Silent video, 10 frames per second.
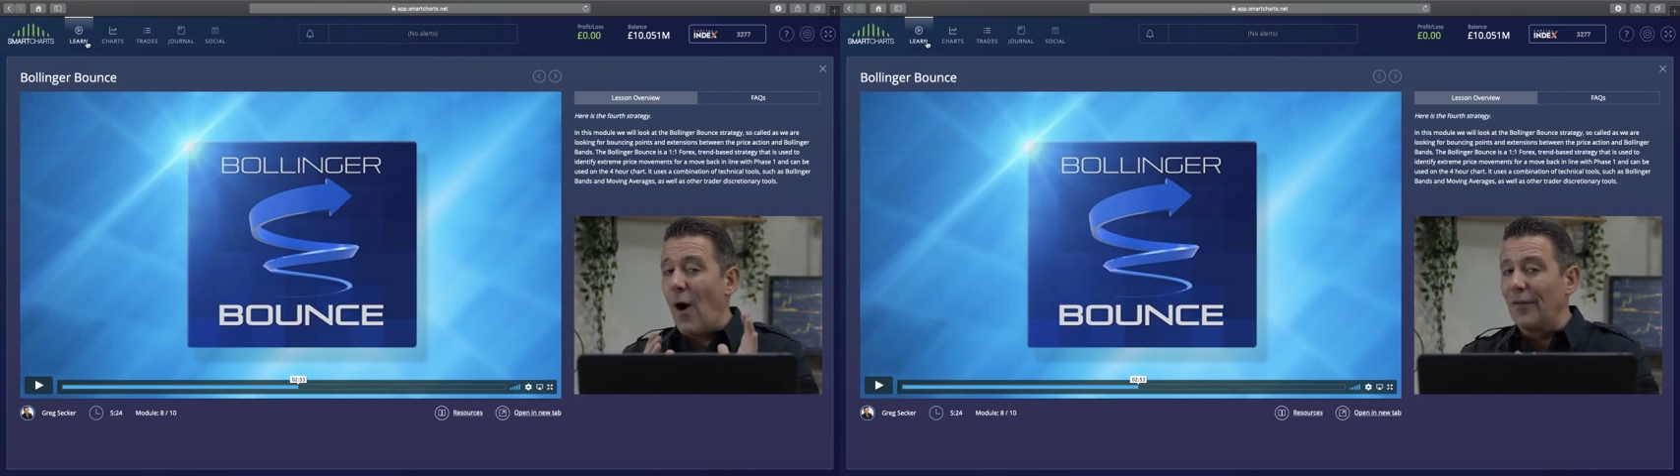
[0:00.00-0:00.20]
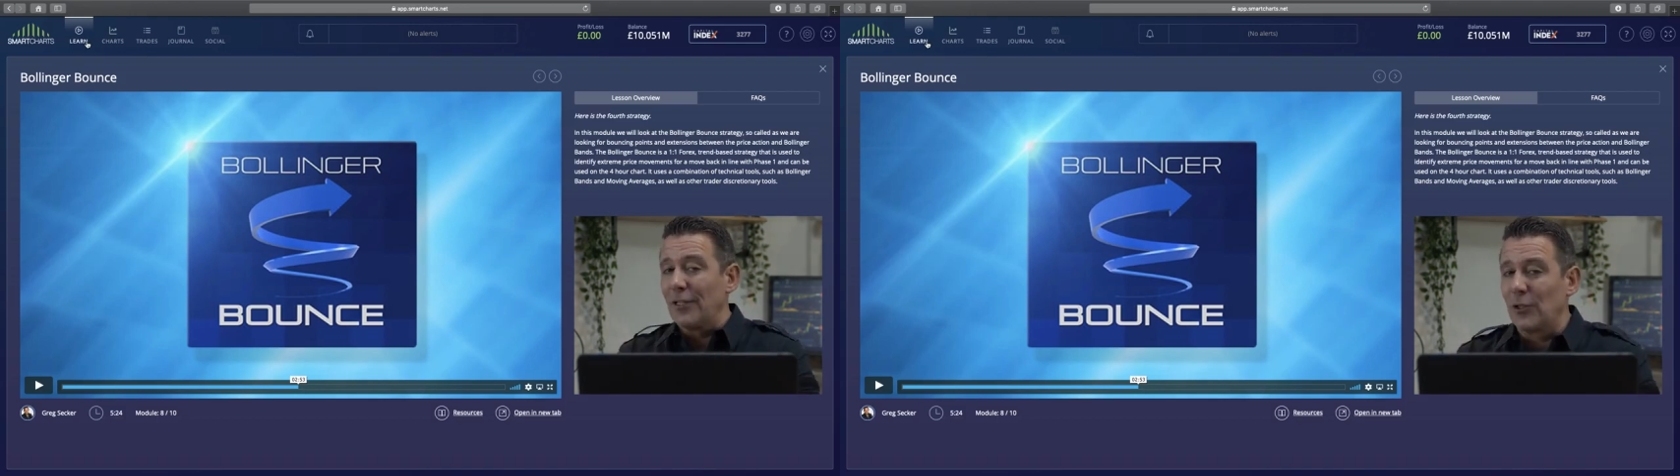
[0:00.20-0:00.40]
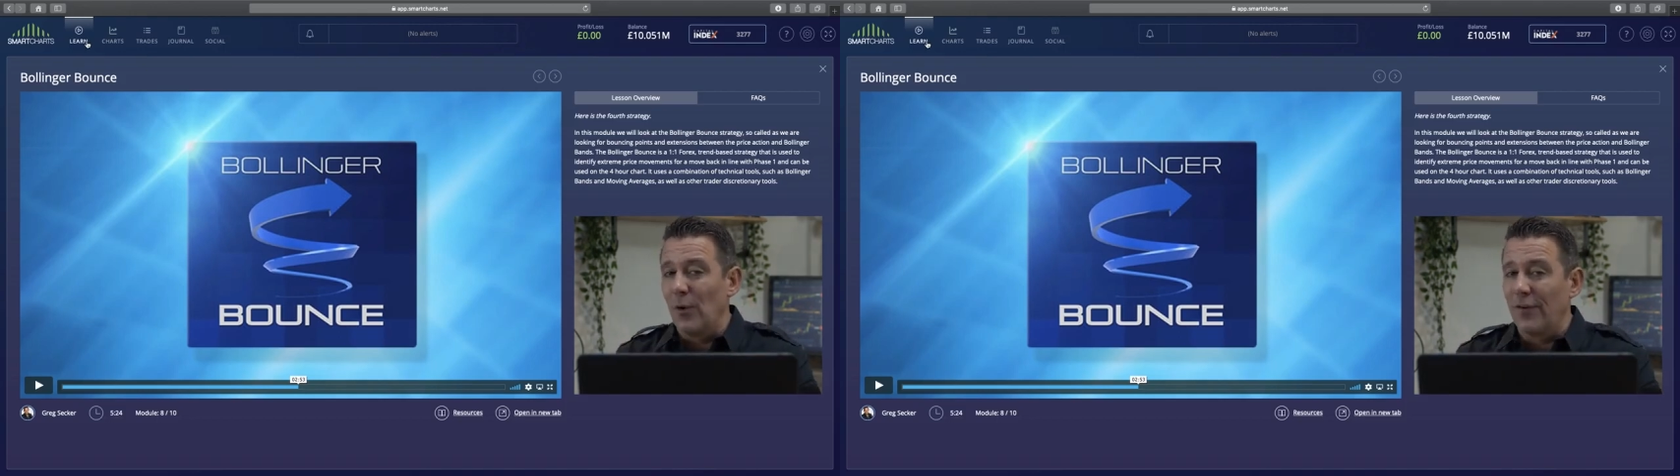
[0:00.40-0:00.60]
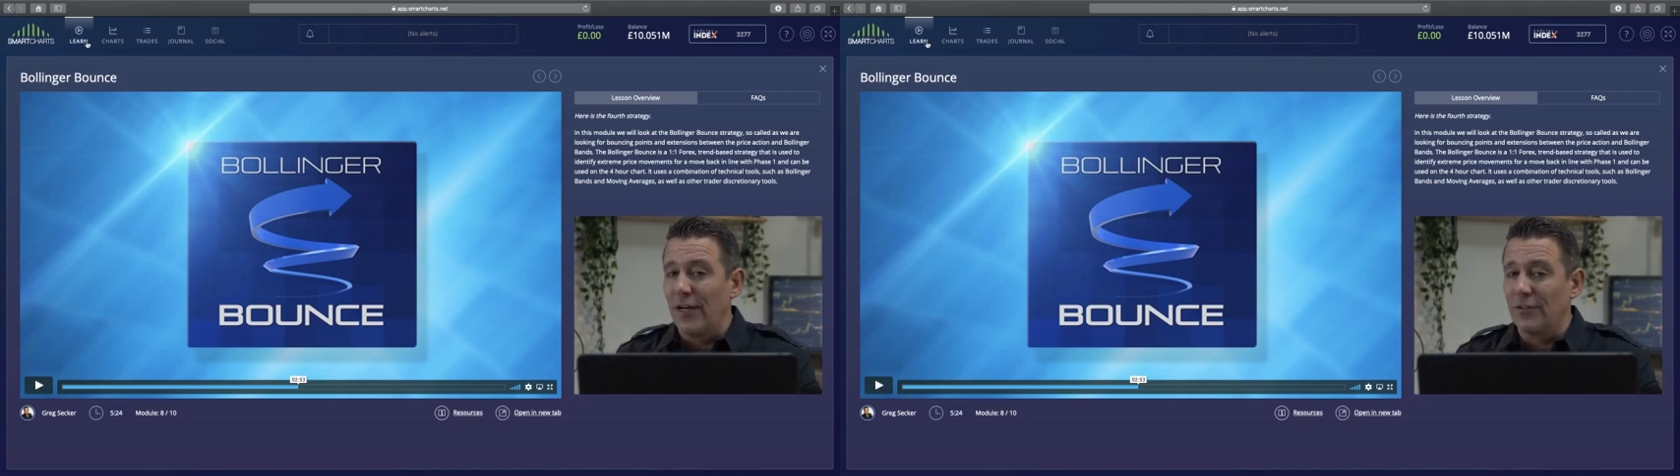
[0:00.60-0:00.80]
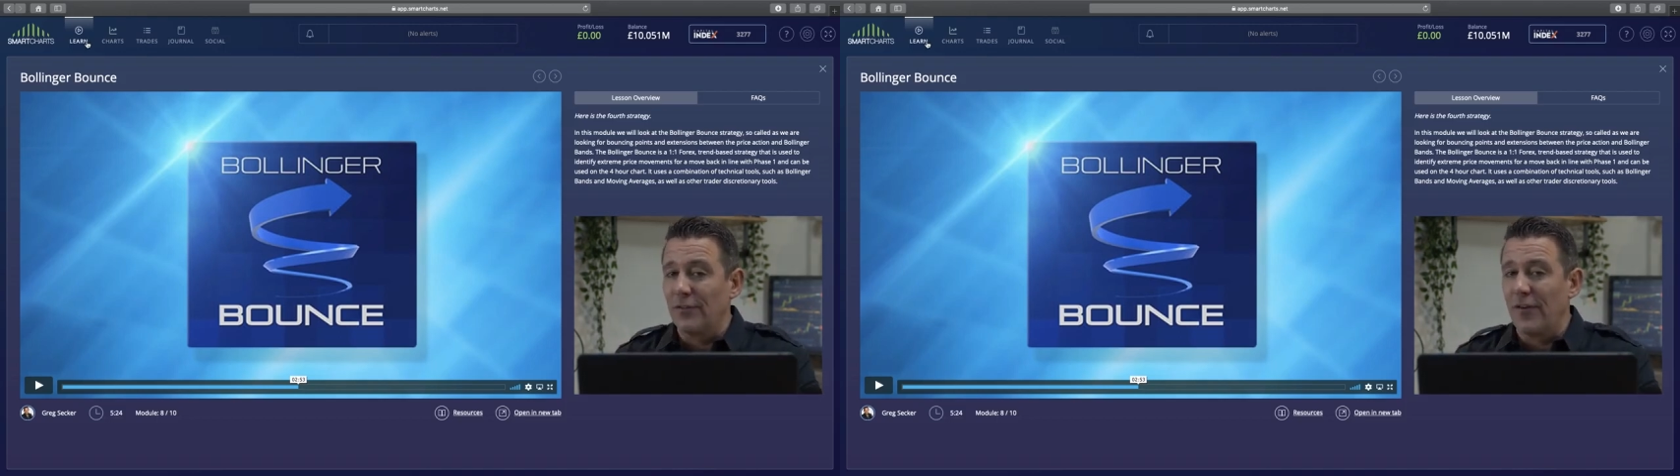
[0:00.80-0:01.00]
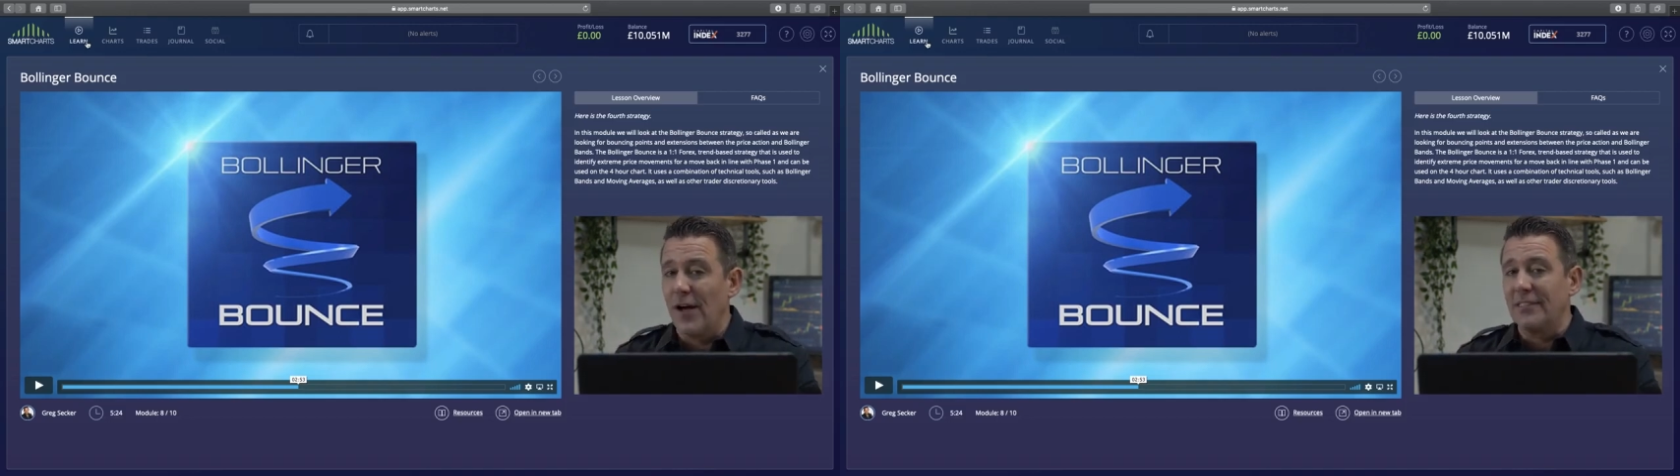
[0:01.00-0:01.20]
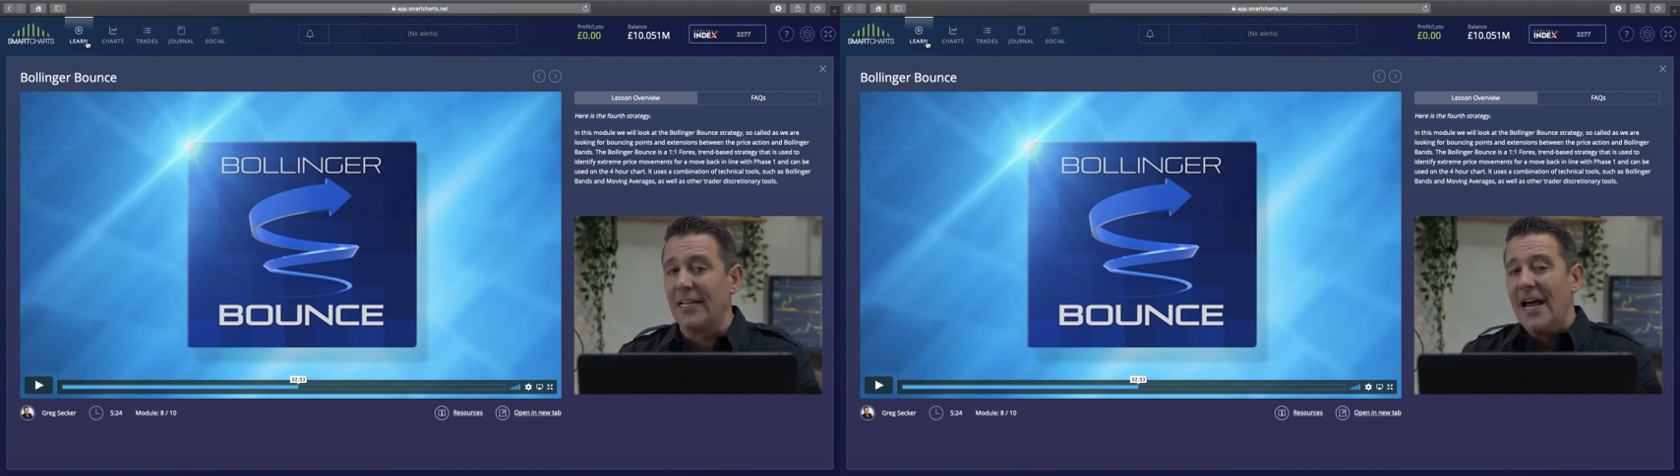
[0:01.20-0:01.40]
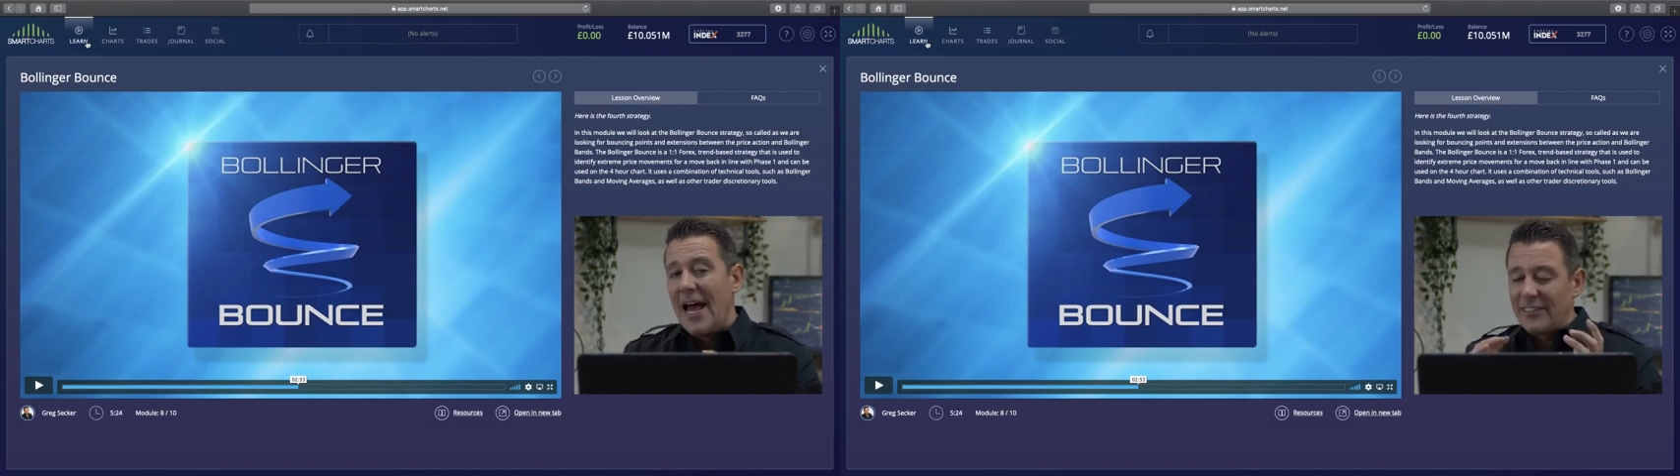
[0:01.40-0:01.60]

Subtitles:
on the short version first.